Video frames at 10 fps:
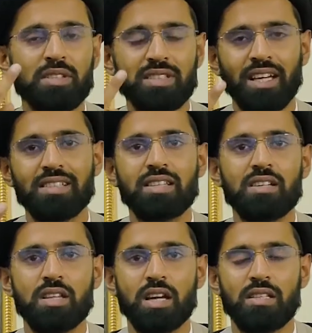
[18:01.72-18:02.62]
the second
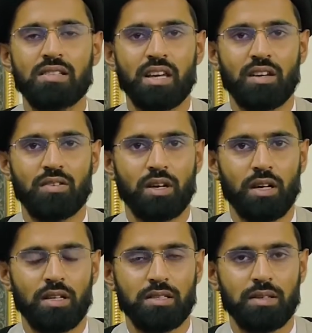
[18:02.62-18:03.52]
sajda in the second
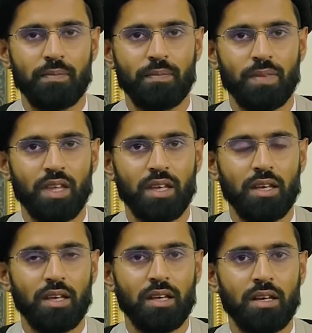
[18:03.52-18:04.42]
rakat.
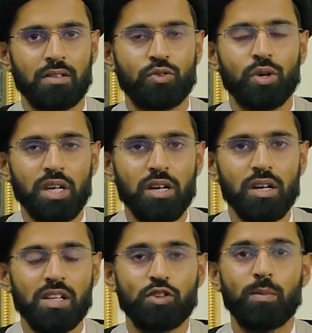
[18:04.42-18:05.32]
So here
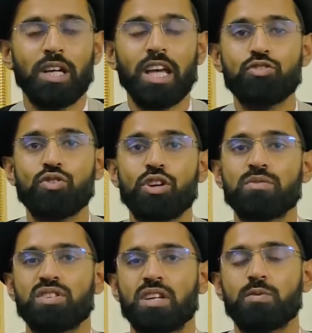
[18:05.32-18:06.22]
it's obligatory on him
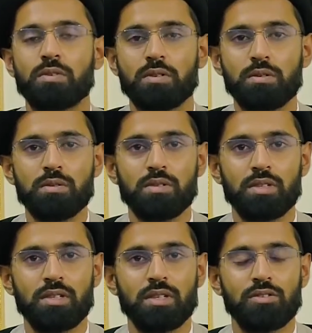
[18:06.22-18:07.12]
to take wudu,
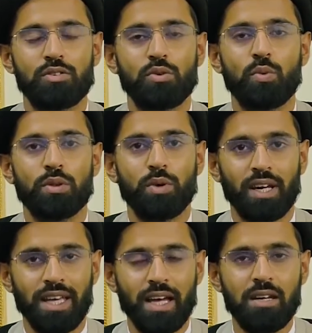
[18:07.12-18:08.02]
to do wudu
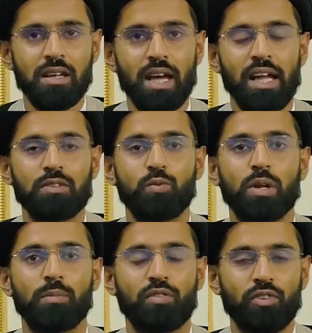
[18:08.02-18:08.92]
again, and
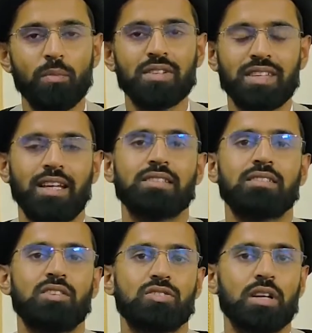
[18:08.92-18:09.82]
will perform the second
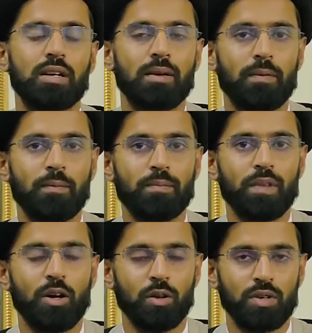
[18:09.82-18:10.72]
sajda.
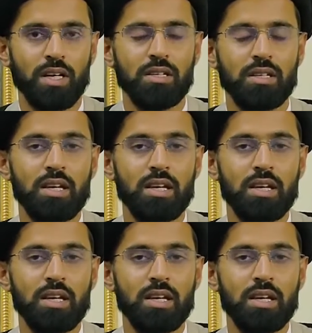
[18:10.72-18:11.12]
Alright.